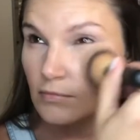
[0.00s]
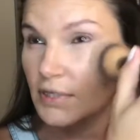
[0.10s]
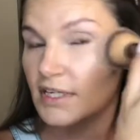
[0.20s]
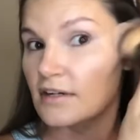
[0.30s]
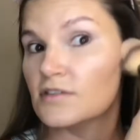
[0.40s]

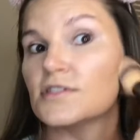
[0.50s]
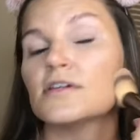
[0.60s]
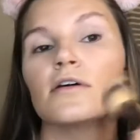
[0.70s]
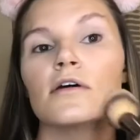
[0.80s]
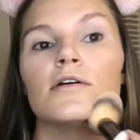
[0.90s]

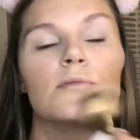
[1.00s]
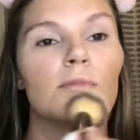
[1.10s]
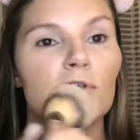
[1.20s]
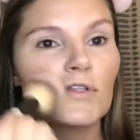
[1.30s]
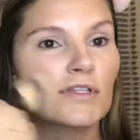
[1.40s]
Because
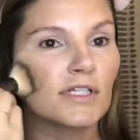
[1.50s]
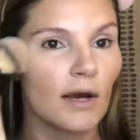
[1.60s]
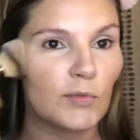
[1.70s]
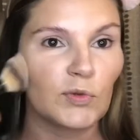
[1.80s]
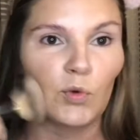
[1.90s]
most of the
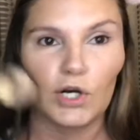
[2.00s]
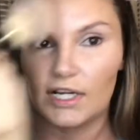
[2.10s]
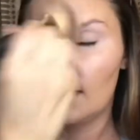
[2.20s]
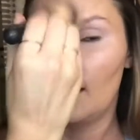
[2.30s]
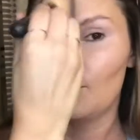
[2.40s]
time in the
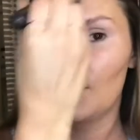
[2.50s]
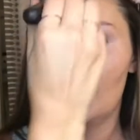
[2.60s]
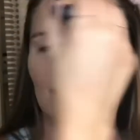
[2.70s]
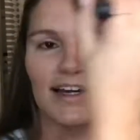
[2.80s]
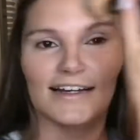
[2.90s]
morning, I'm
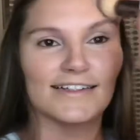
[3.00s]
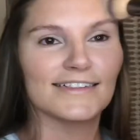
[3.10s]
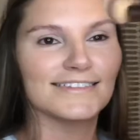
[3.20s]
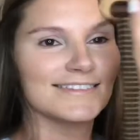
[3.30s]
running late.